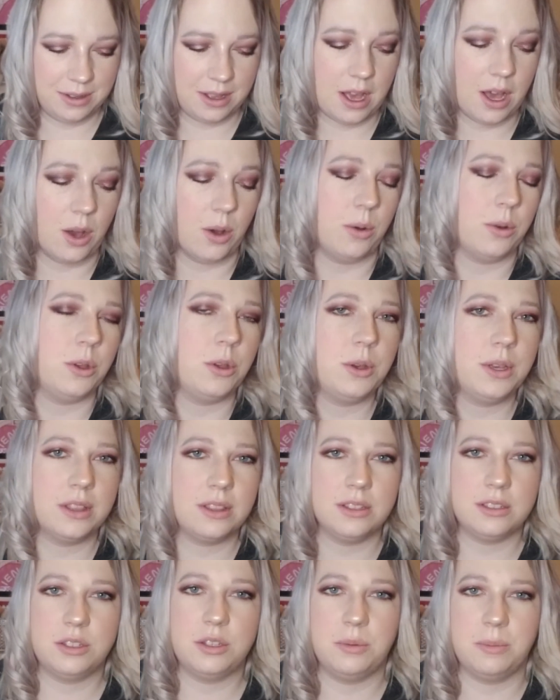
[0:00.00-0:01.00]
Oh, you get
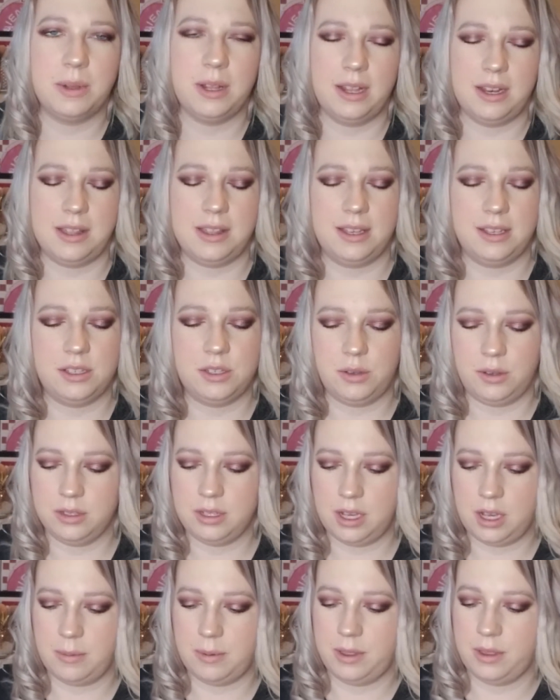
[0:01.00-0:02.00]
the 2 Milani things too. I'll
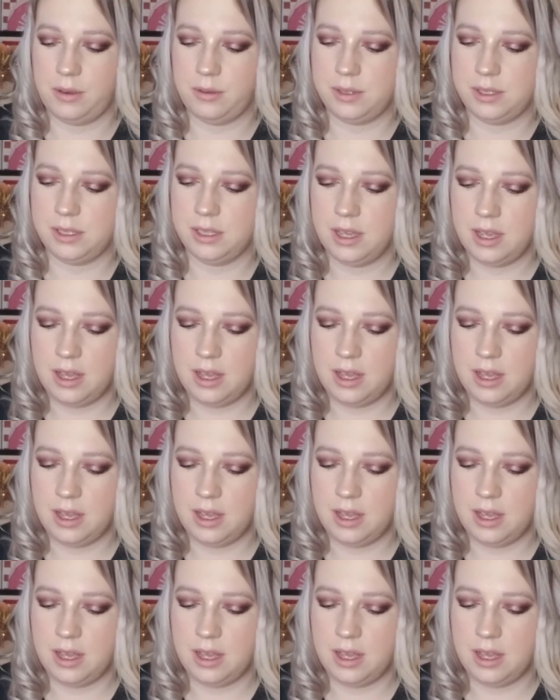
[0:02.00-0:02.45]
talk about those.